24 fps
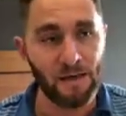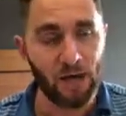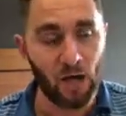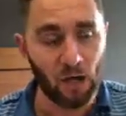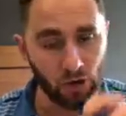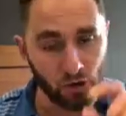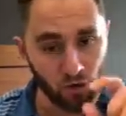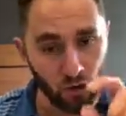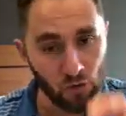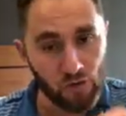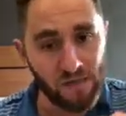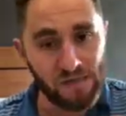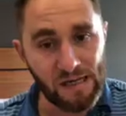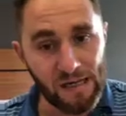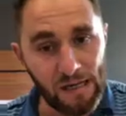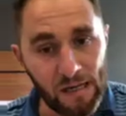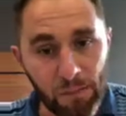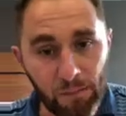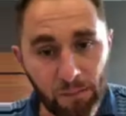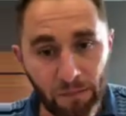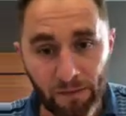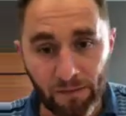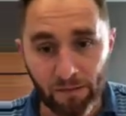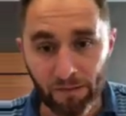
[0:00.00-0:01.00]
I do
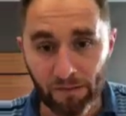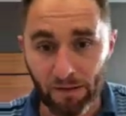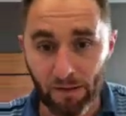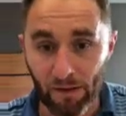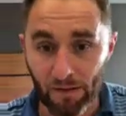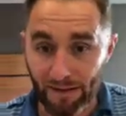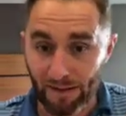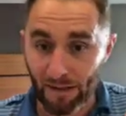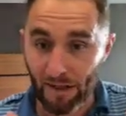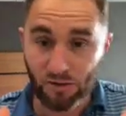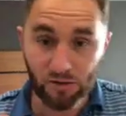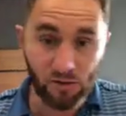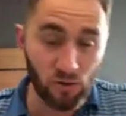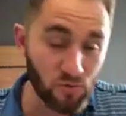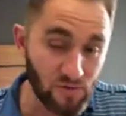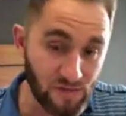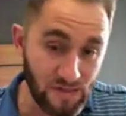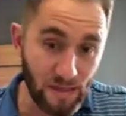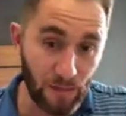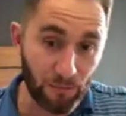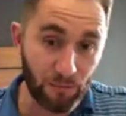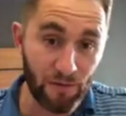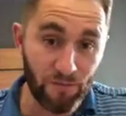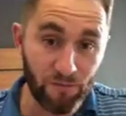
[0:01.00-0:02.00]
slip
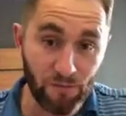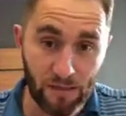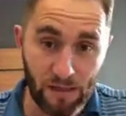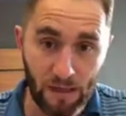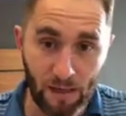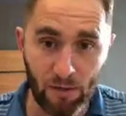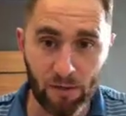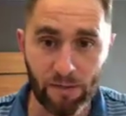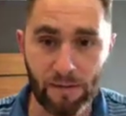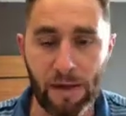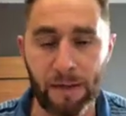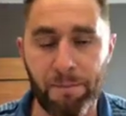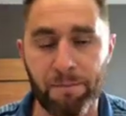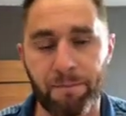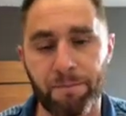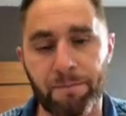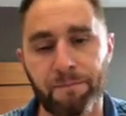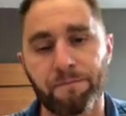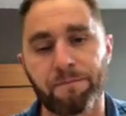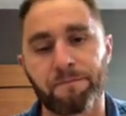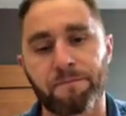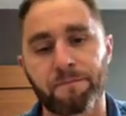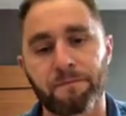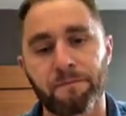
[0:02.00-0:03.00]
every now and then.
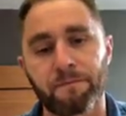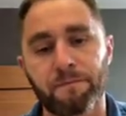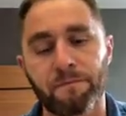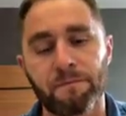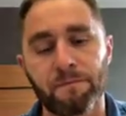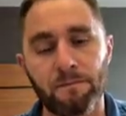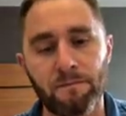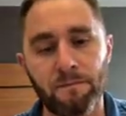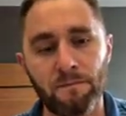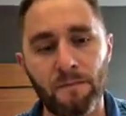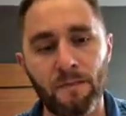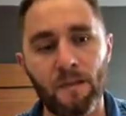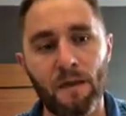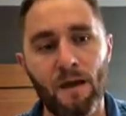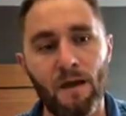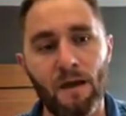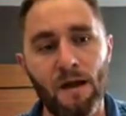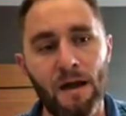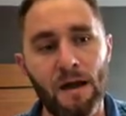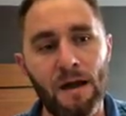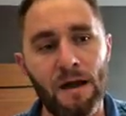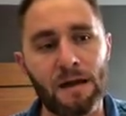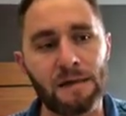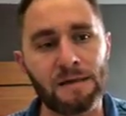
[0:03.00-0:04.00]

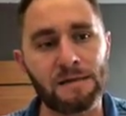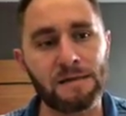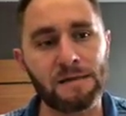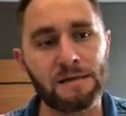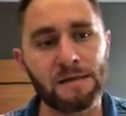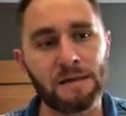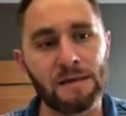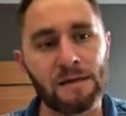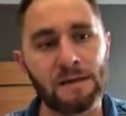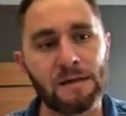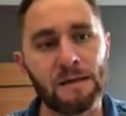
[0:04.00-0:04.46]
And,